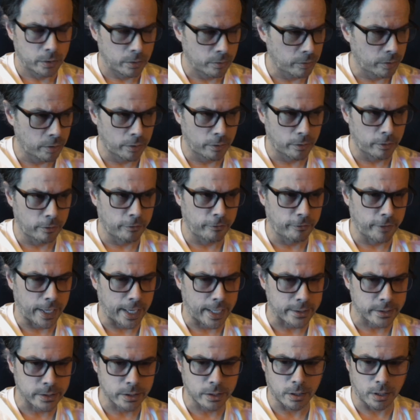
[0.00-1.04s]
They're the
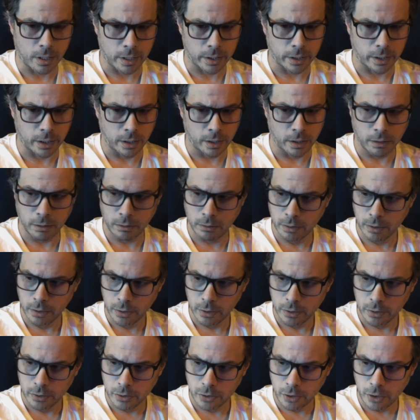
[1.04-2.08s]
fast-talking
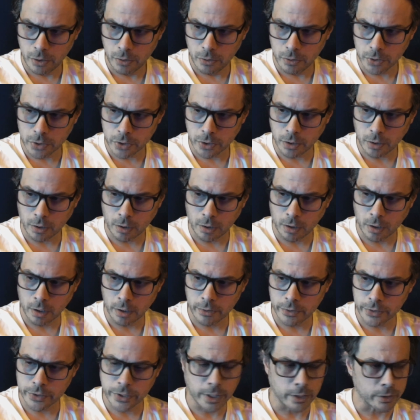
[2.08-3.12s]
used
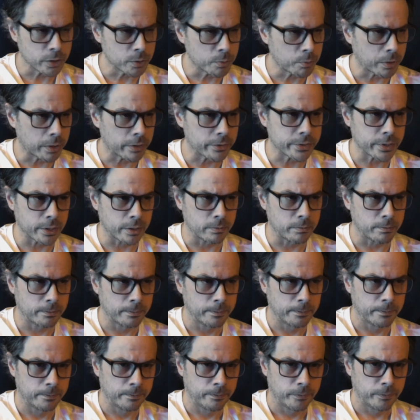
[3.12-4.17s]
car salesperson.
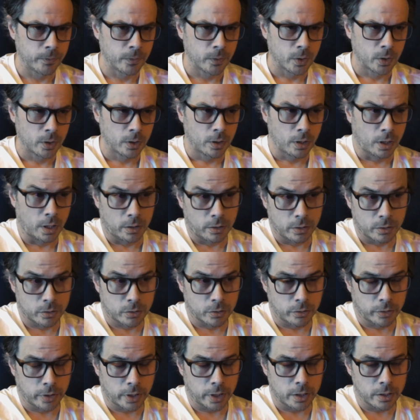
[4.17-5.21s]
And the
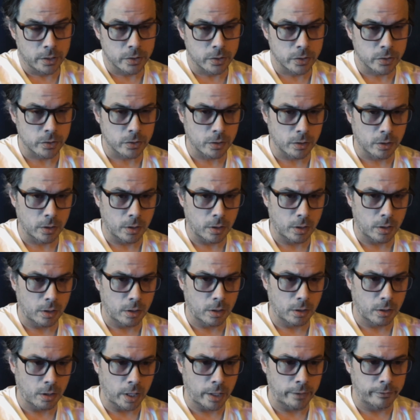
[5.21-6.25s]
truth is,
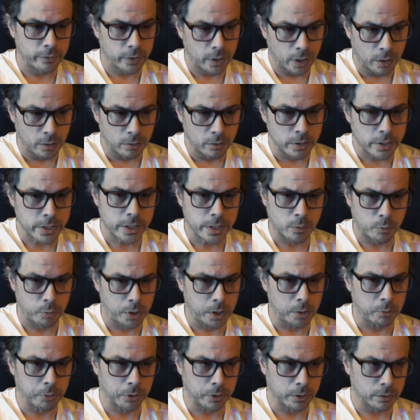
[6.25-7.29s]
I've known some
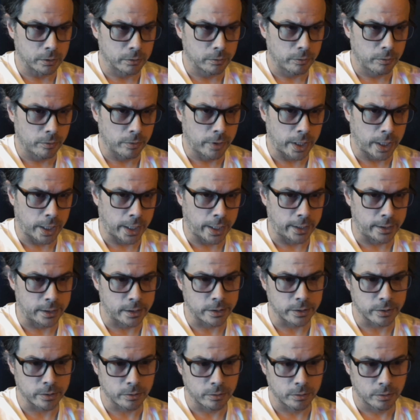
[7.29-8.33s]
people
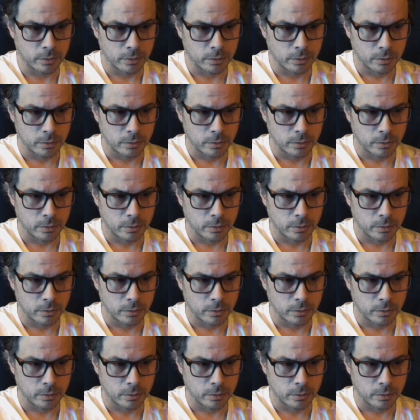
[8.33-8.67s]
that